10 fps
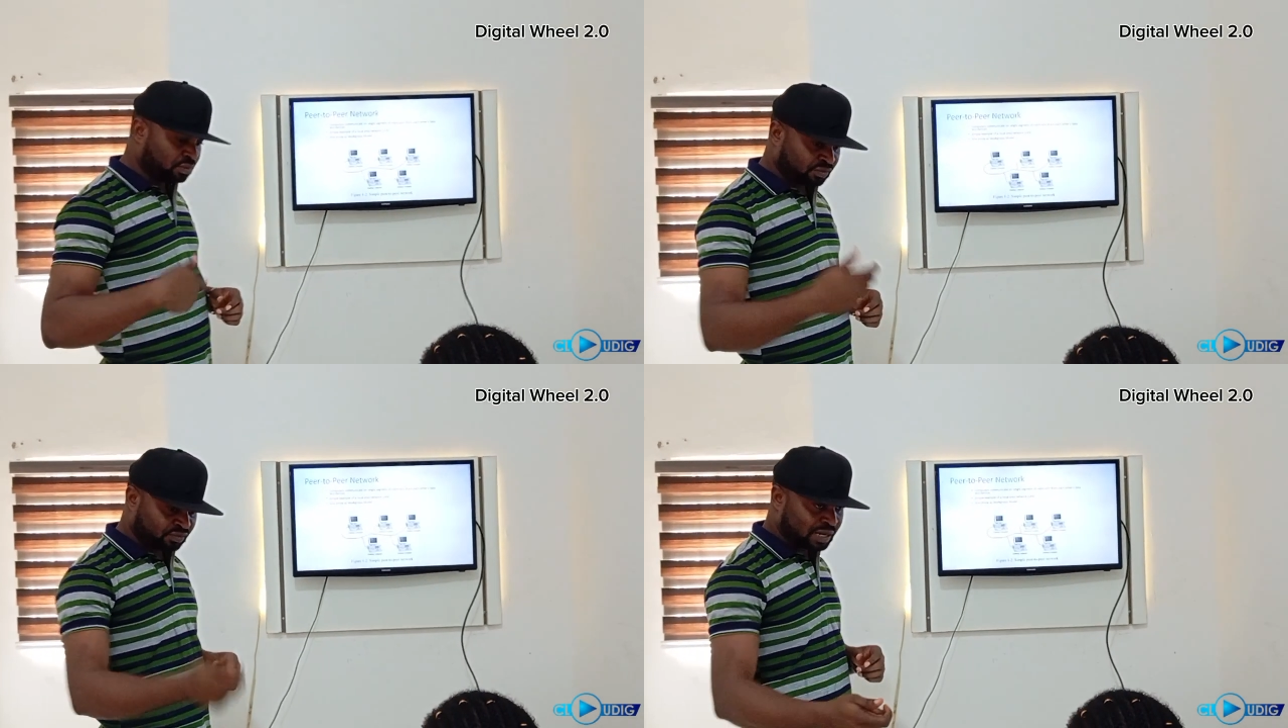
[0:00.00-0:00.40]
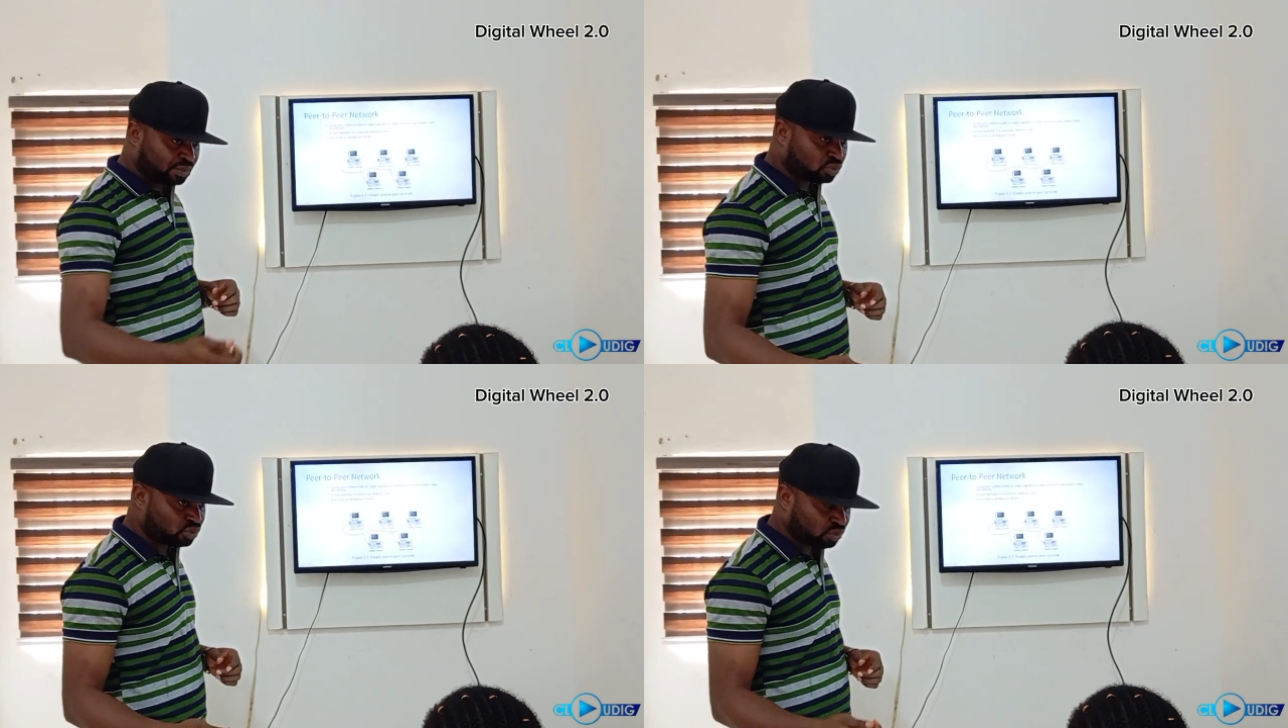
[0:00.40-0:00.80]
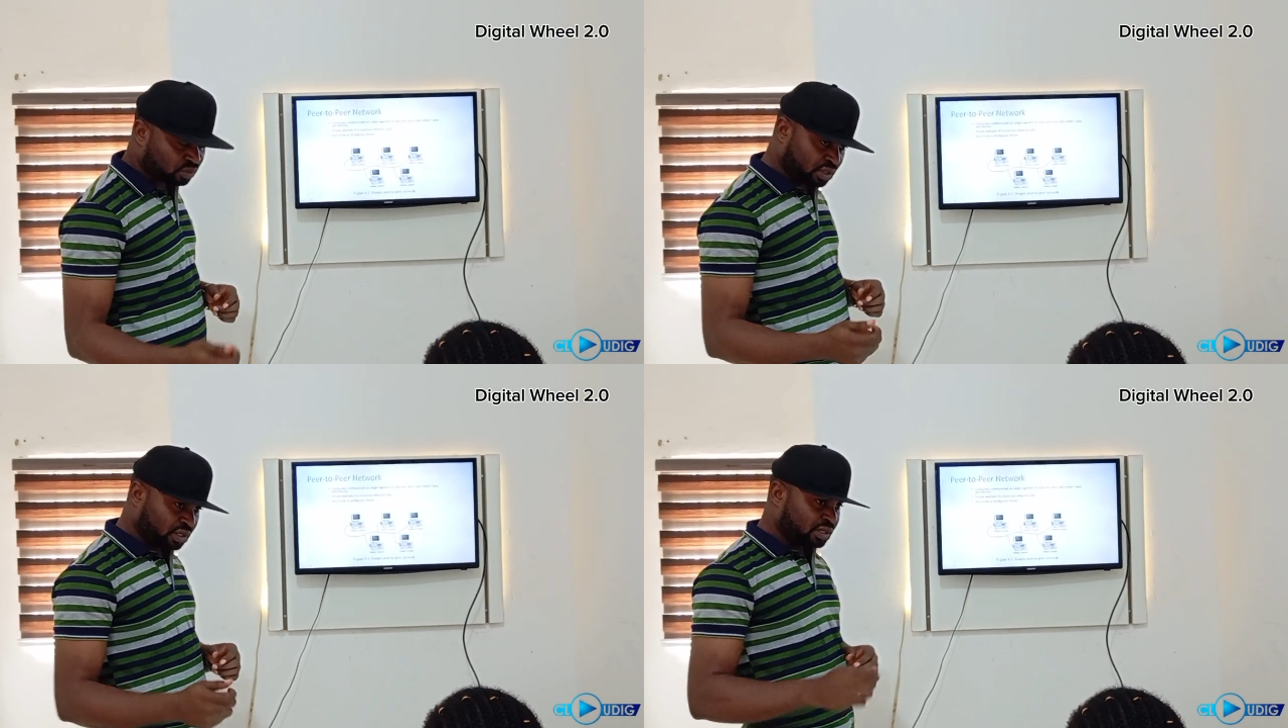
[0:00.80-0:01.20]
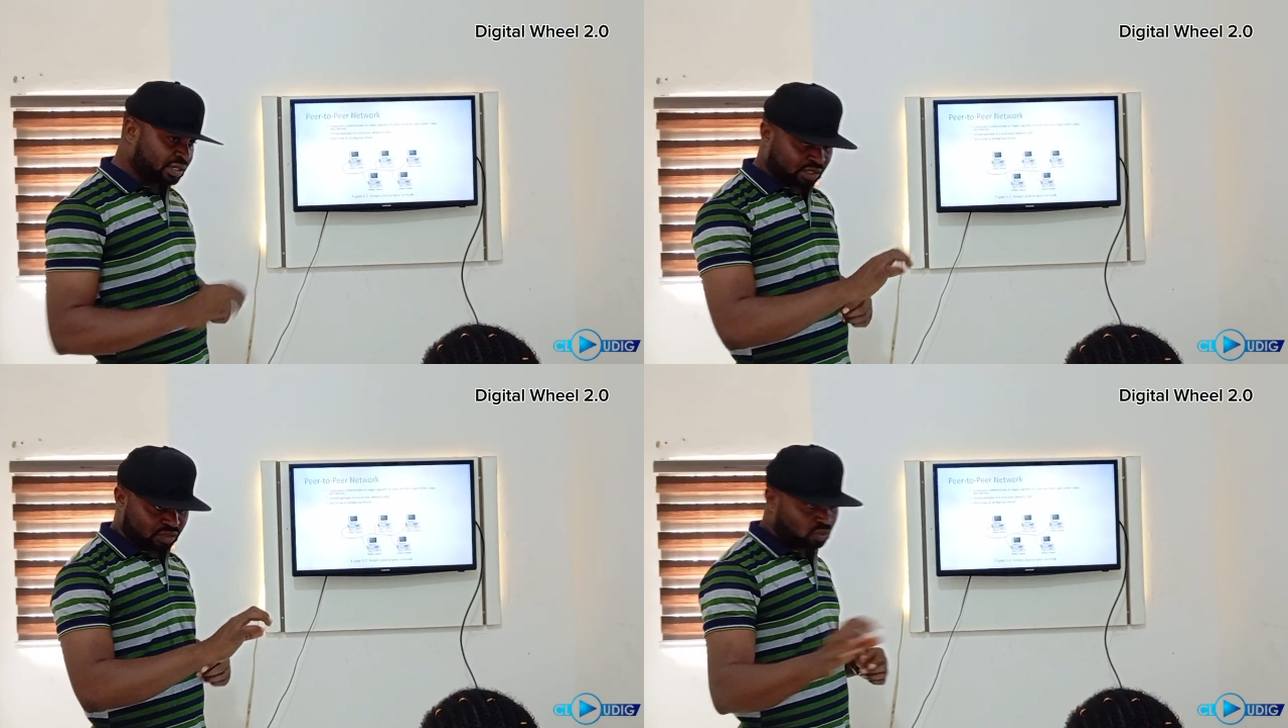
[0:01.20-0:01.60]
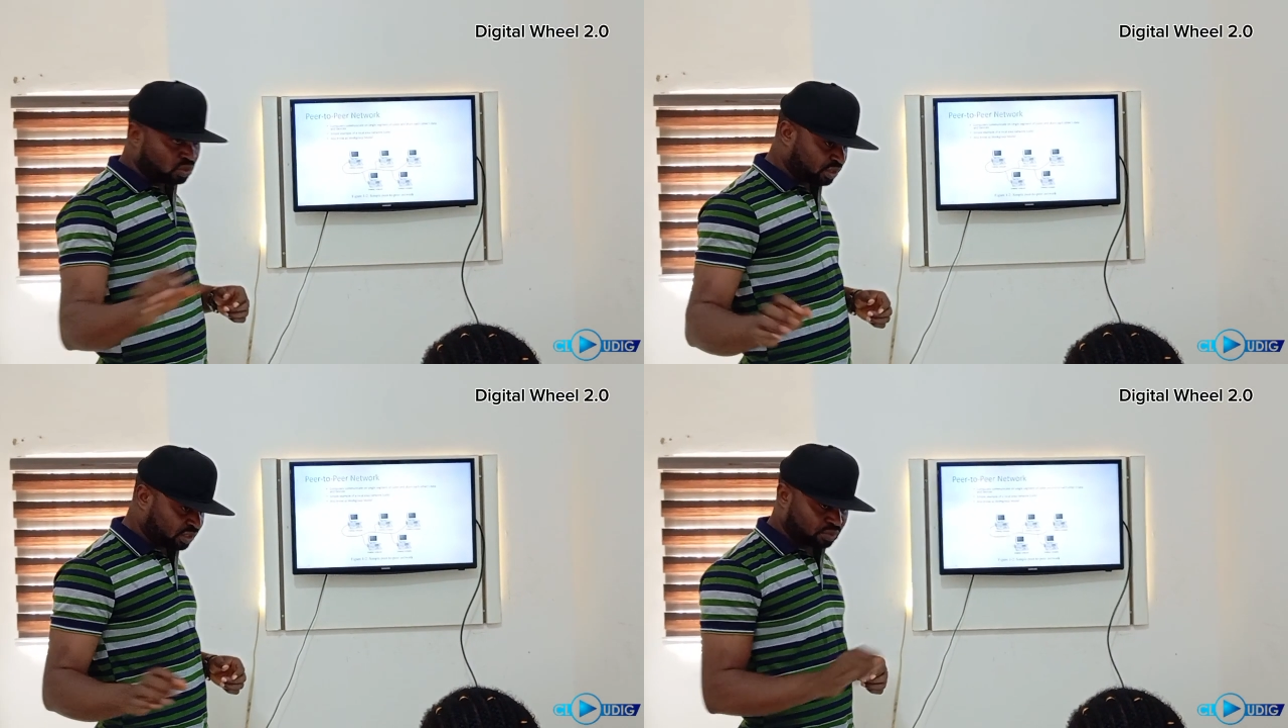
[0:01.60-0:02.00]
via Bluetooth, then you know
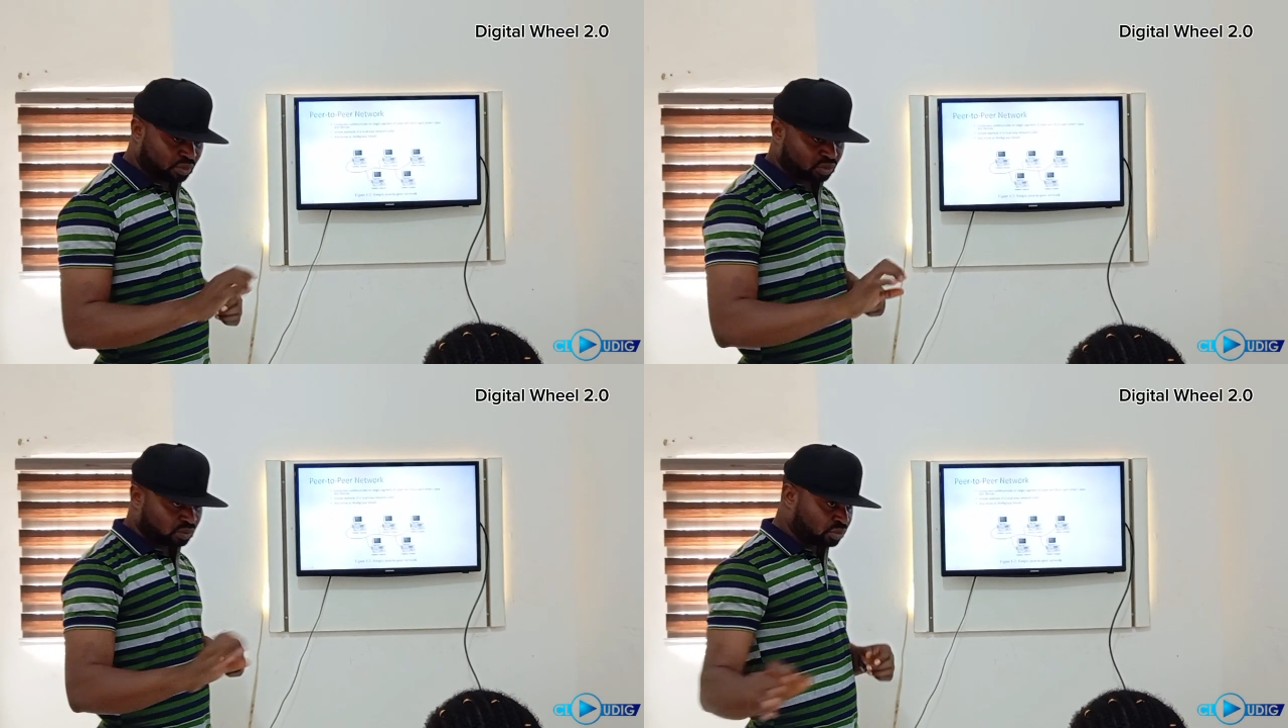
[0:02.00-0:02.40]
it's what?